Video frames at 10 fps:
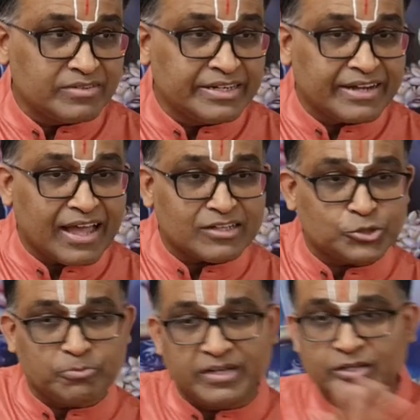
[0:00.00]

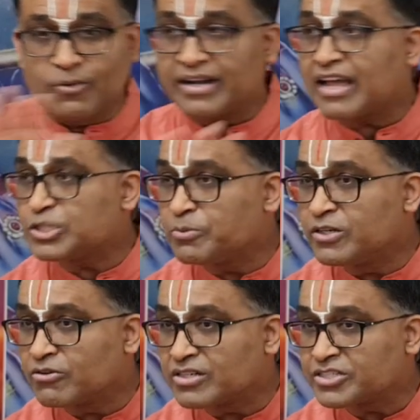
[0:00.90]
detachment to attachment
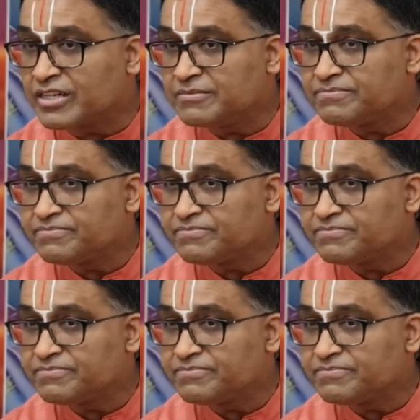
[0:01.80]
to Krishna.